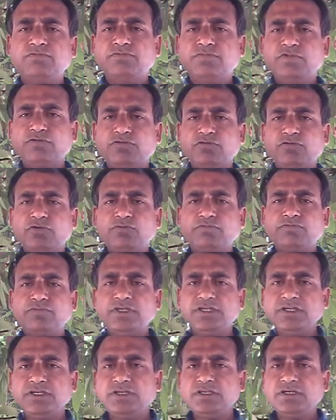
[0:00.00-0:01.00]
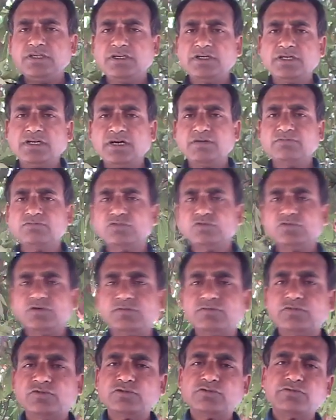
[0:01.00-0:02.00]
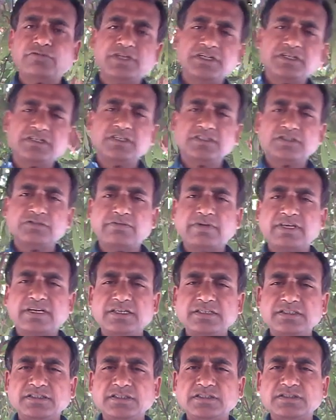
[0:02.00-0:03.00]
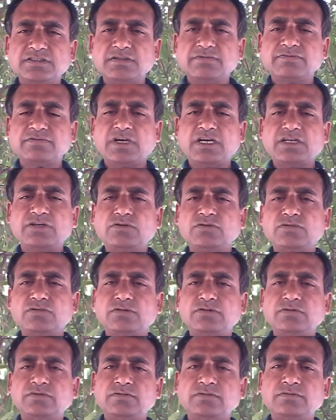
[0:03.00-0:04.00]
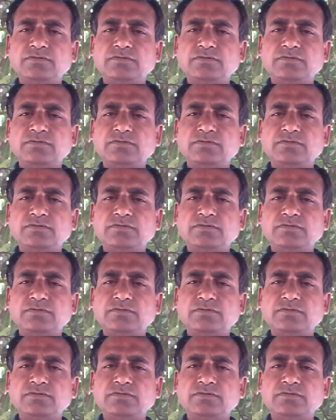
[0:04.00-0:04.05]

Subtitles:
Before we come to know about various varieties of iron ore,